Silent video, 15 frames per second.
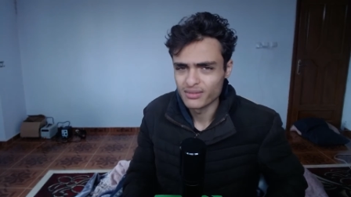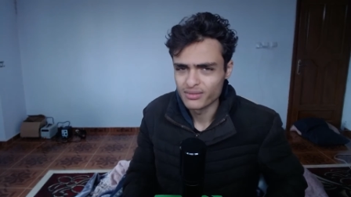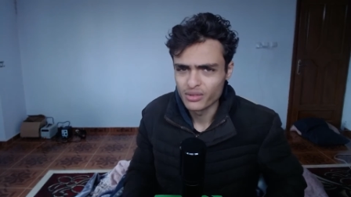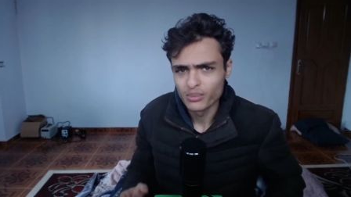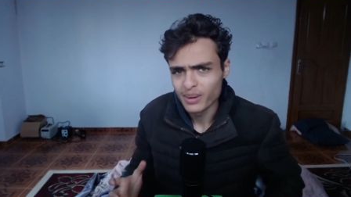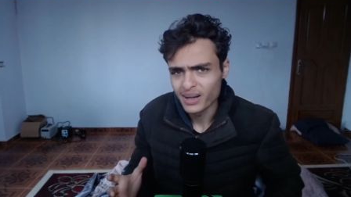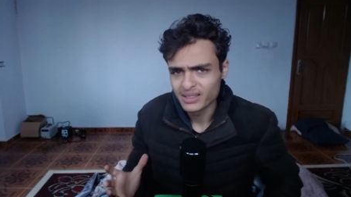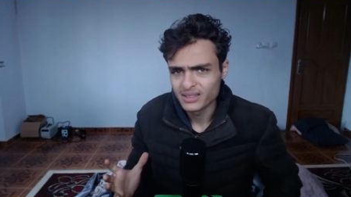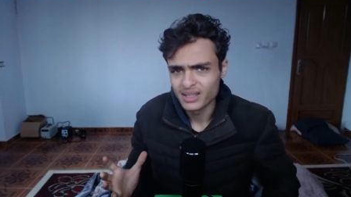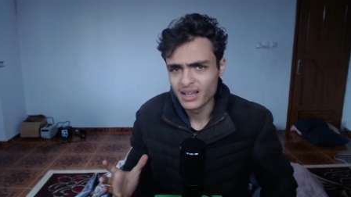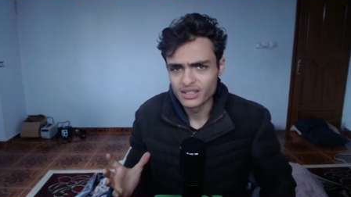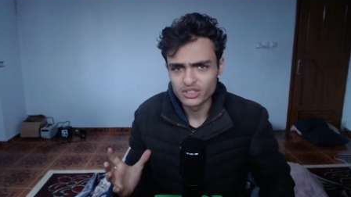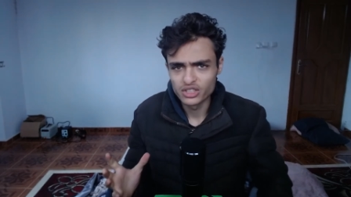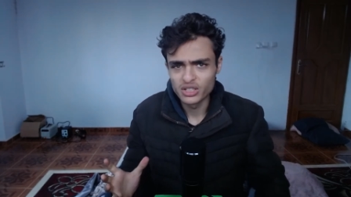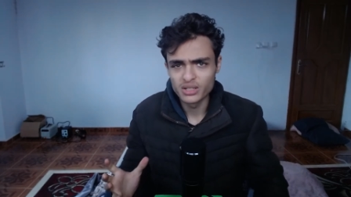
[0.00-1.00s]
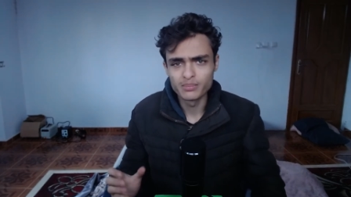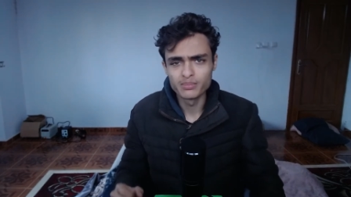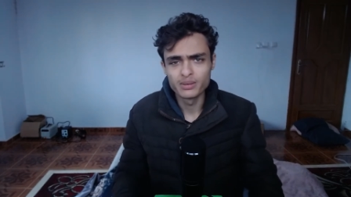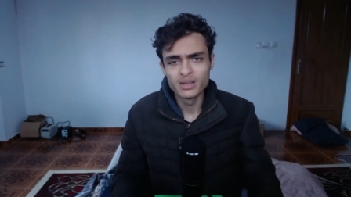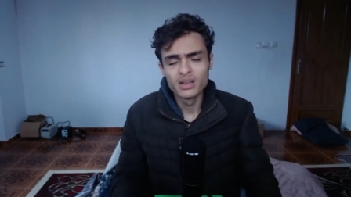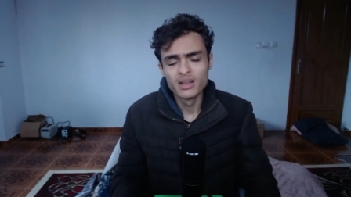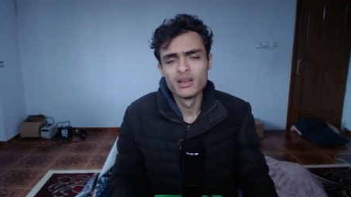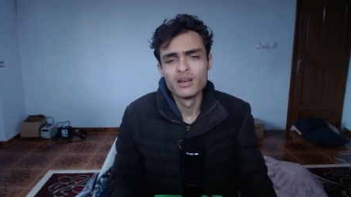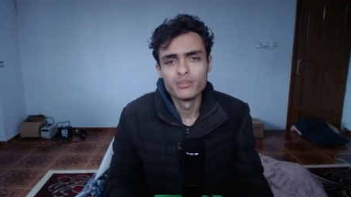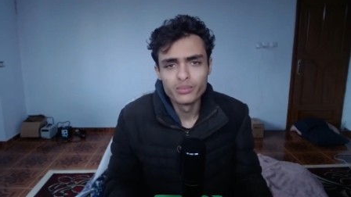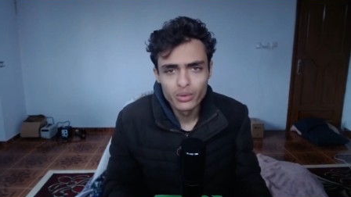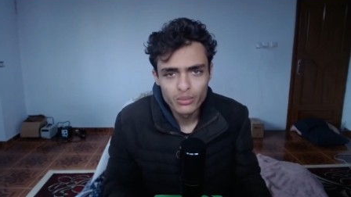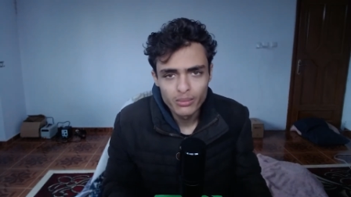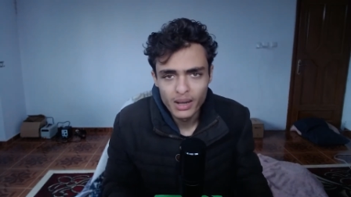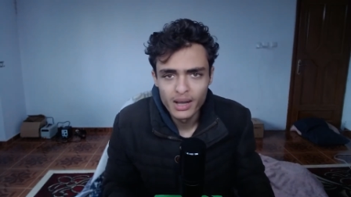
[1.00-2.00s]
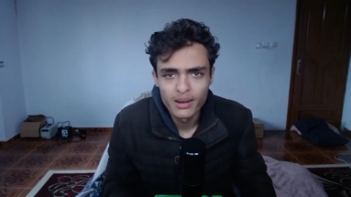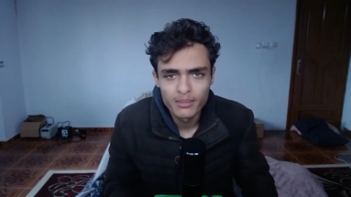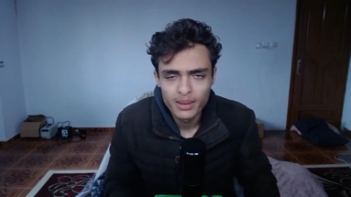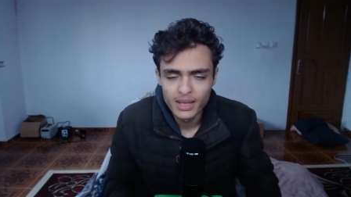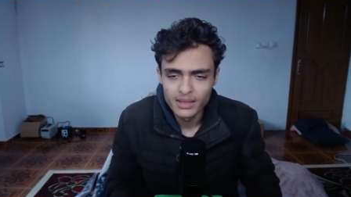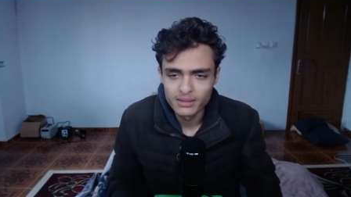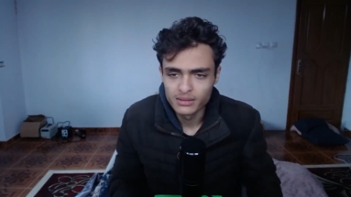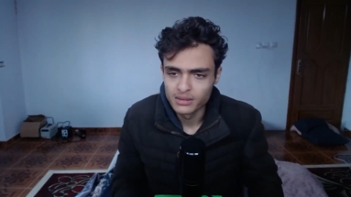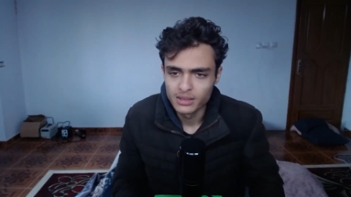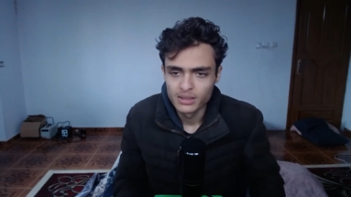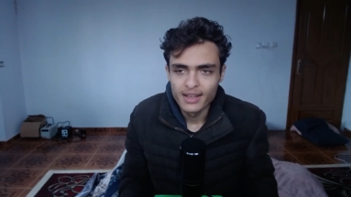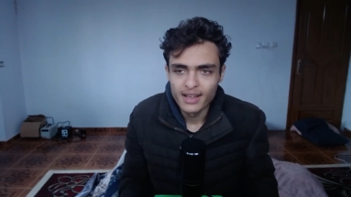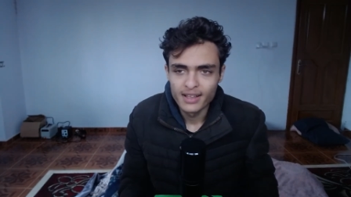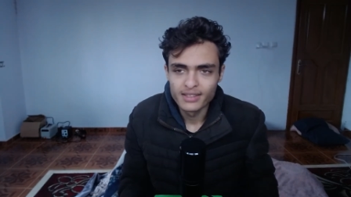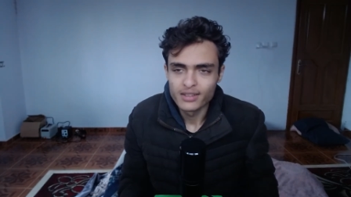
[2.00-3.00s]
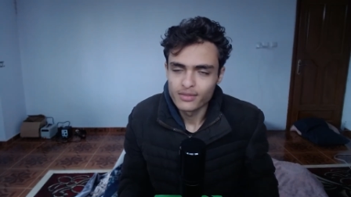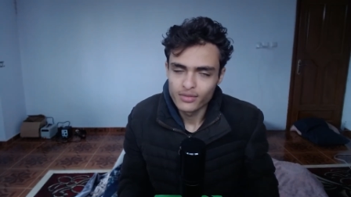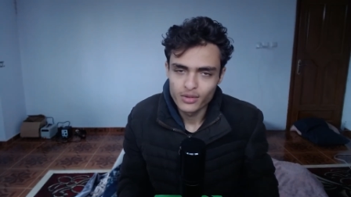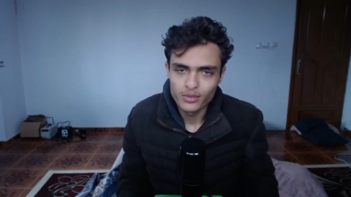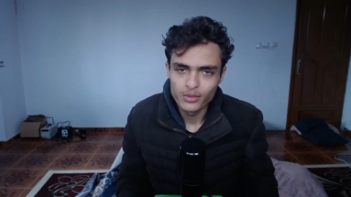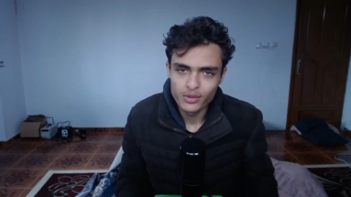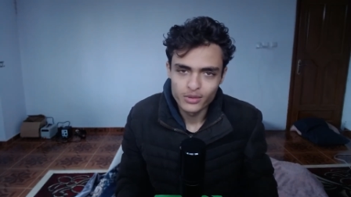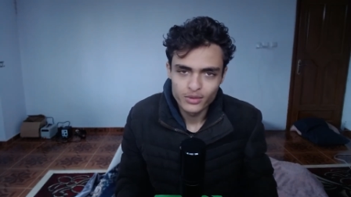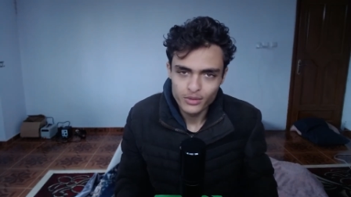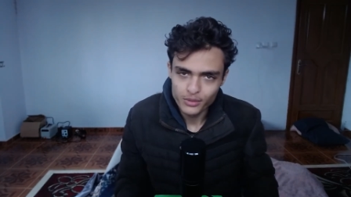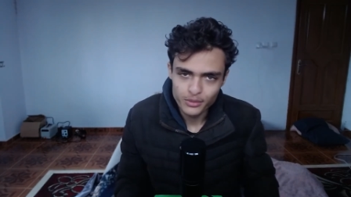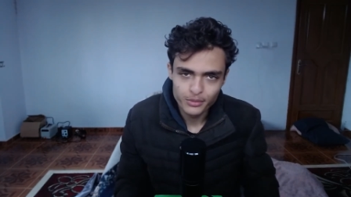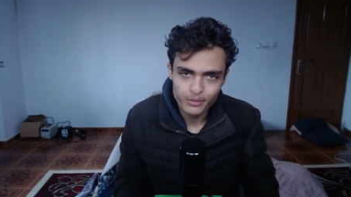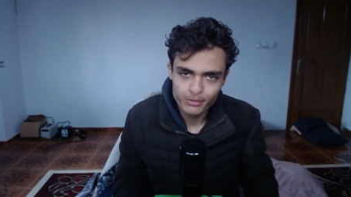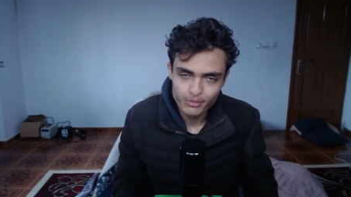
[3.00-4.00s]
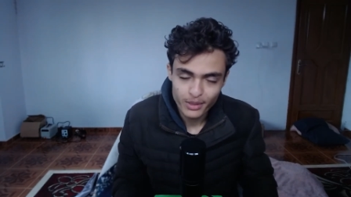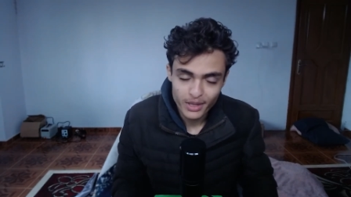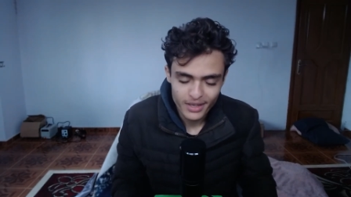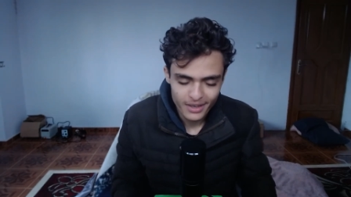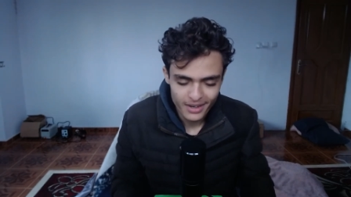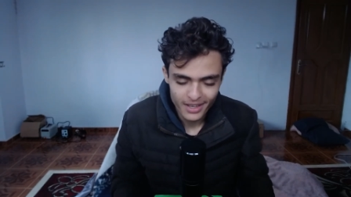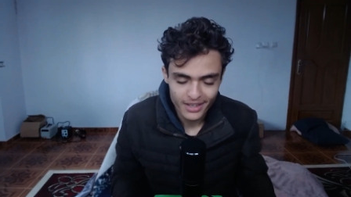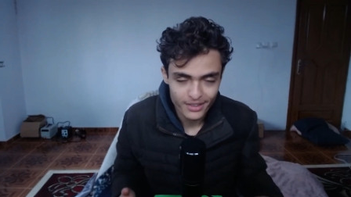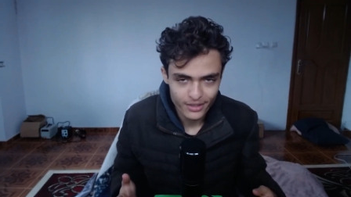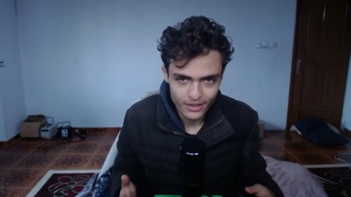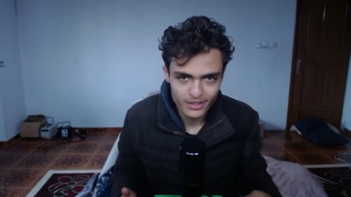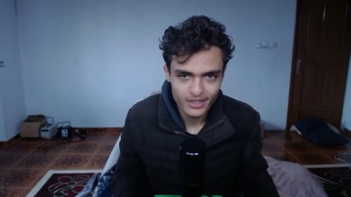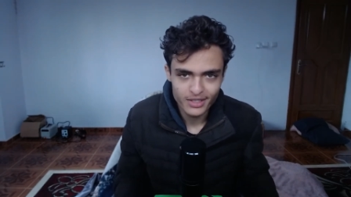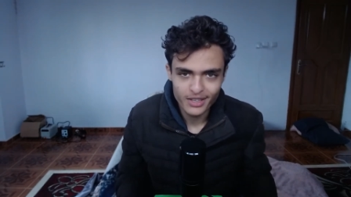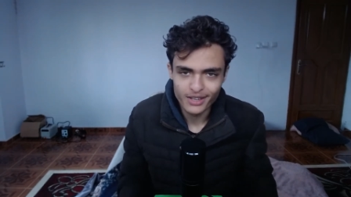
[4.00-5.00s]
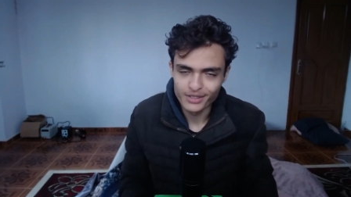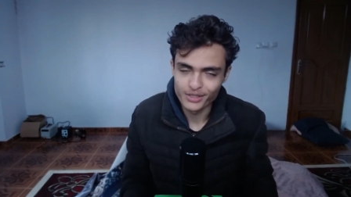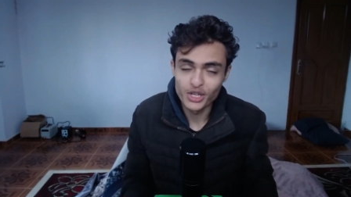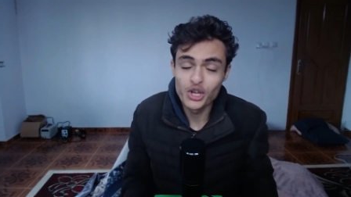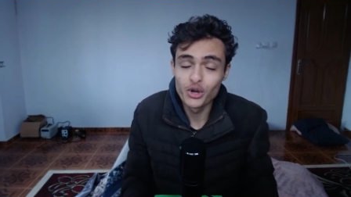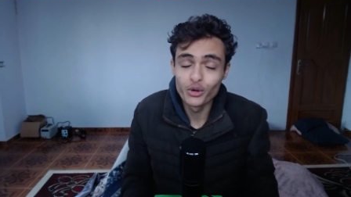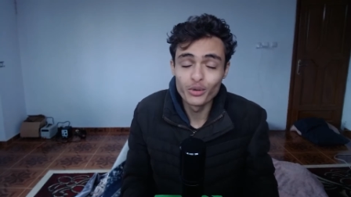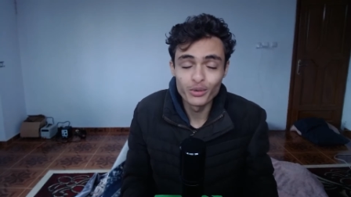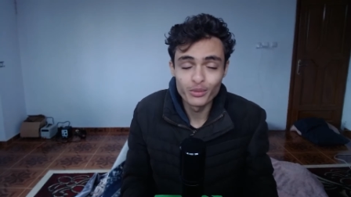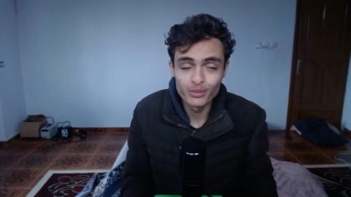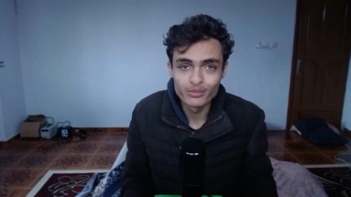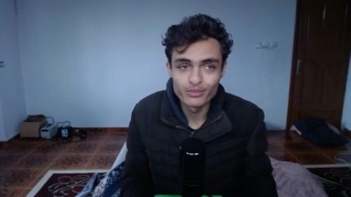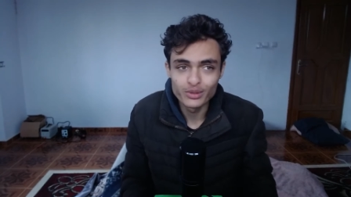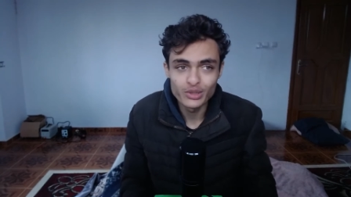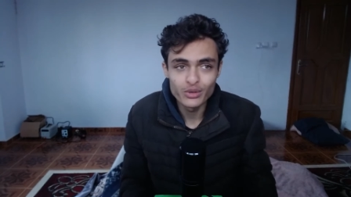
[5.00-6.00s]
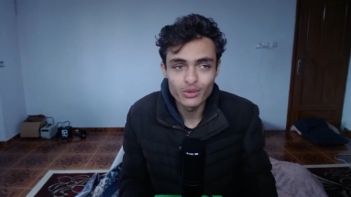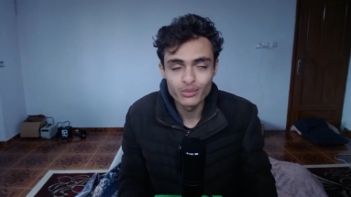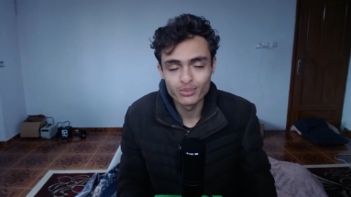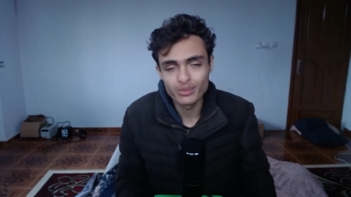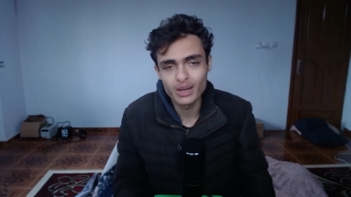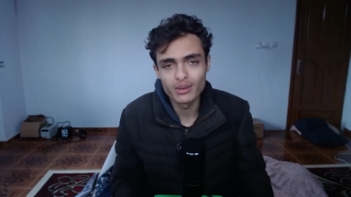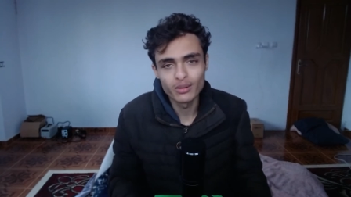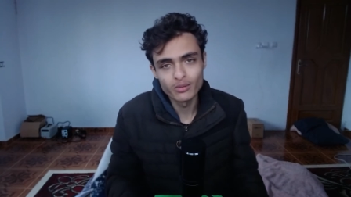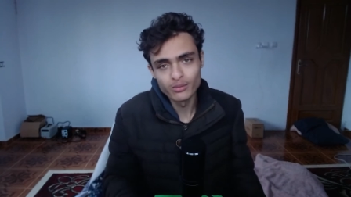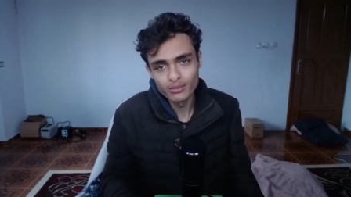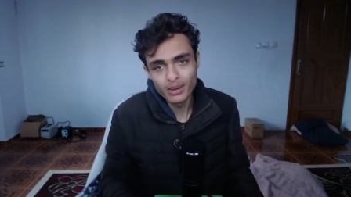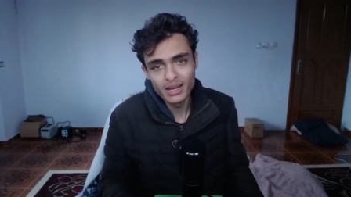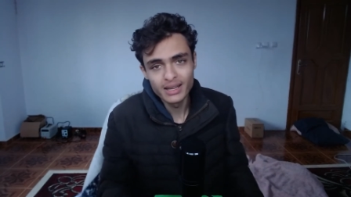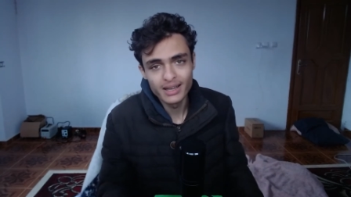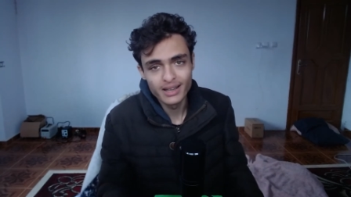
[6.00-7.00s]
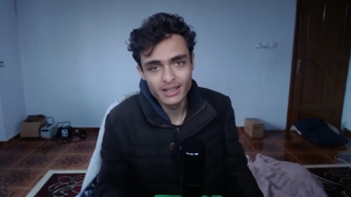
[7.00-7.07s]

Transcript: bought a cheap boom arm, and if you want to pay like $30, you will probably buy a